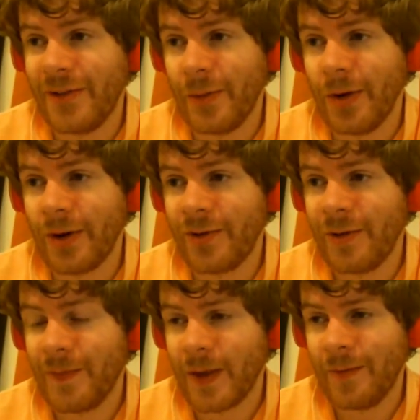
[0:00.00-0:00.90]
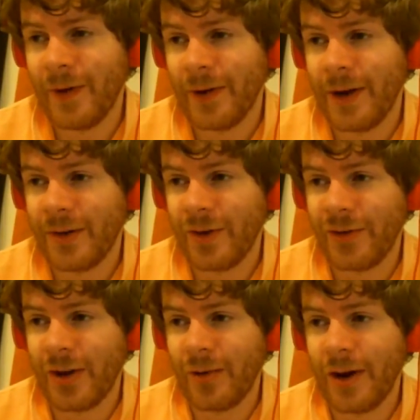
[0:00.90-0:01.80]
I like his works.
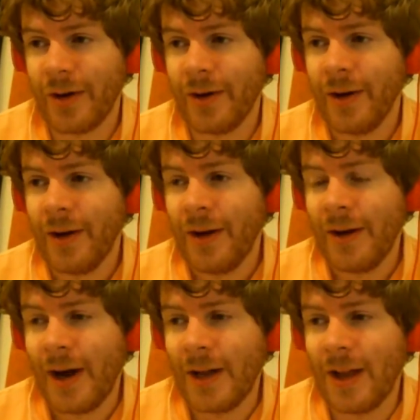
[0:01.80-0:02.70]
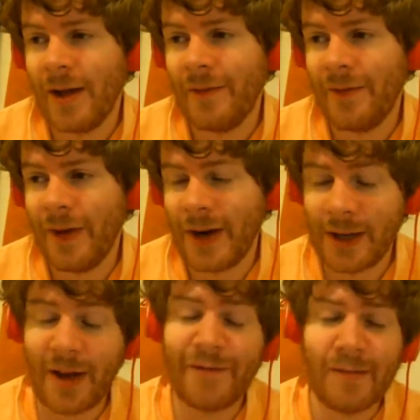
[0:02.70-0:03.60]
Very interesting writer. I love
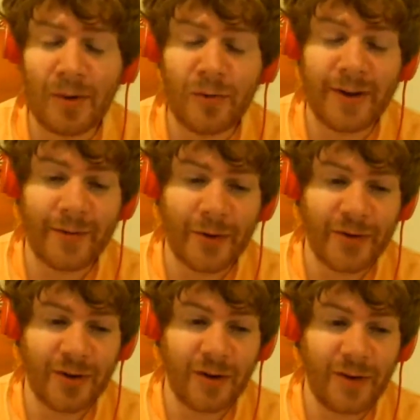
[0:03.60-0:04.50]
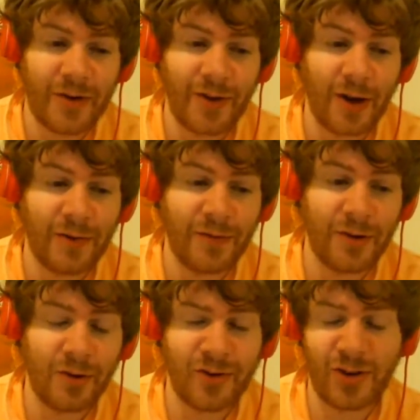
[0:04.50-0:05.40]
the movie version of his
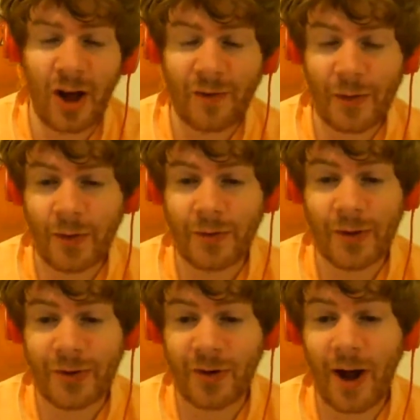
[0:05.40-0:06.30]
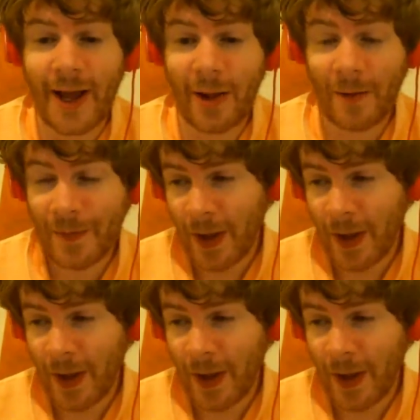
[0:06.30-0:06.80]
unfinished novel, The Trial,